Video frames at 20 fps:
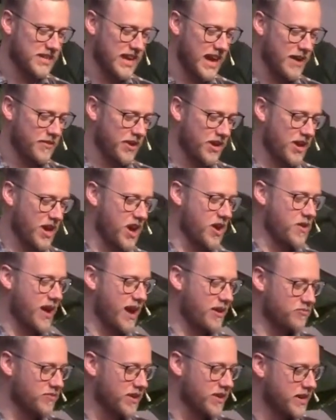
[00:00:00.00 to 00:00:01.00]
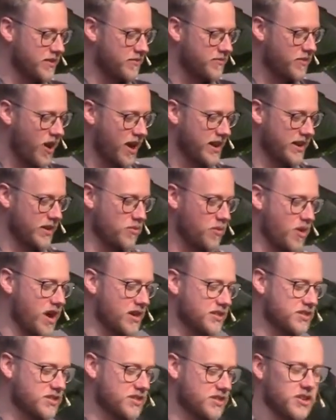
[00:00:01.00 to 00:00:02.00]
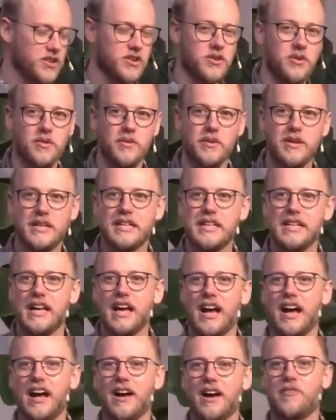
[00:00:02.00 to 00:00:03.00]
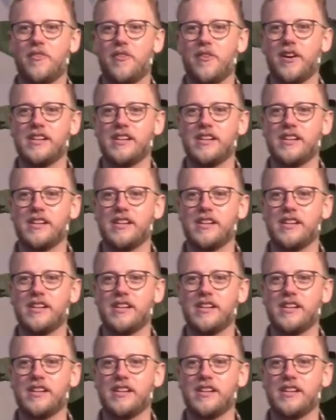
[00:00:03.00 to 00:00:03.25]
to have a go at redefining words too. For